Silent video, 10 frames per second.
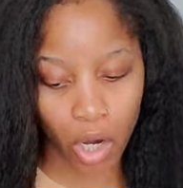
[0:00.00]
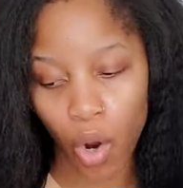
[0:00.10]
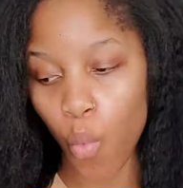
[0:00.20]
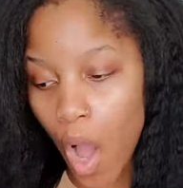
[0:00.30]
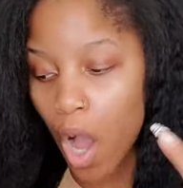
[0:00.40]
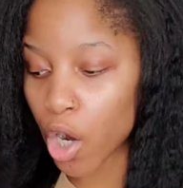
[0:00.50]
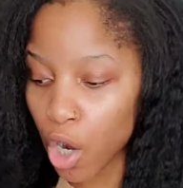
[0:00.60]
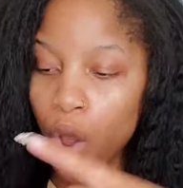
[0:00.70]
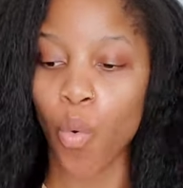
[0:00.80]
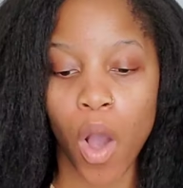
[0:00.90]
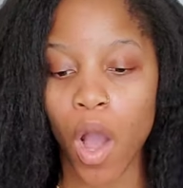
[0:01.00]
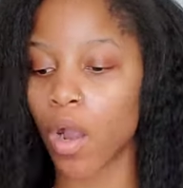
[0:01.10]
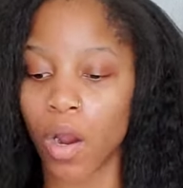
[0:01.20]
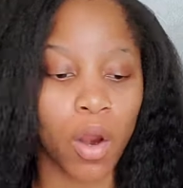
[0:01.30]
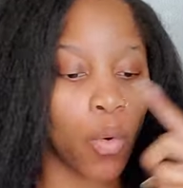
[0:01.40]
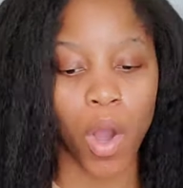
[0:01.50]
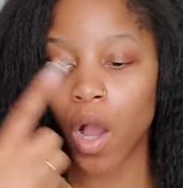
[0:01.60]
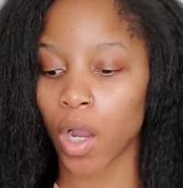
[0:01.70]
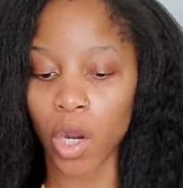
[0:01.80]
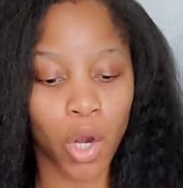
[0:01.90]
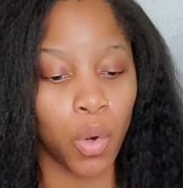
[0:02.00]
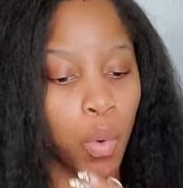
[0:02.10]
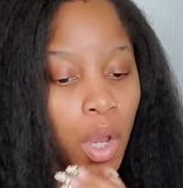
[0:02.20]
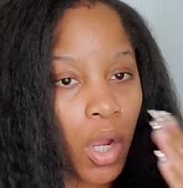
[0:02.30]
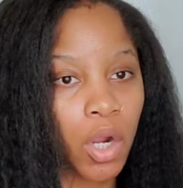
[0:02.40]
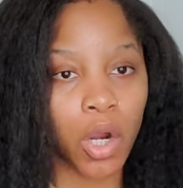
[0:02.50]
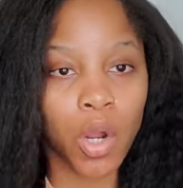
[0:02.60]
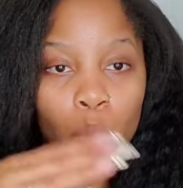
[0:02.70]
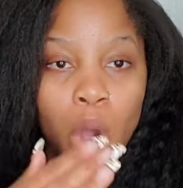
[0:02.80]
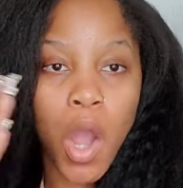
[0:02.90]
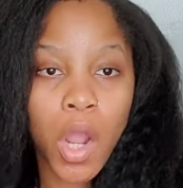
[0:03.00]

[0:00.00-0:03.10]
one curl, one curl, one curl. Hey.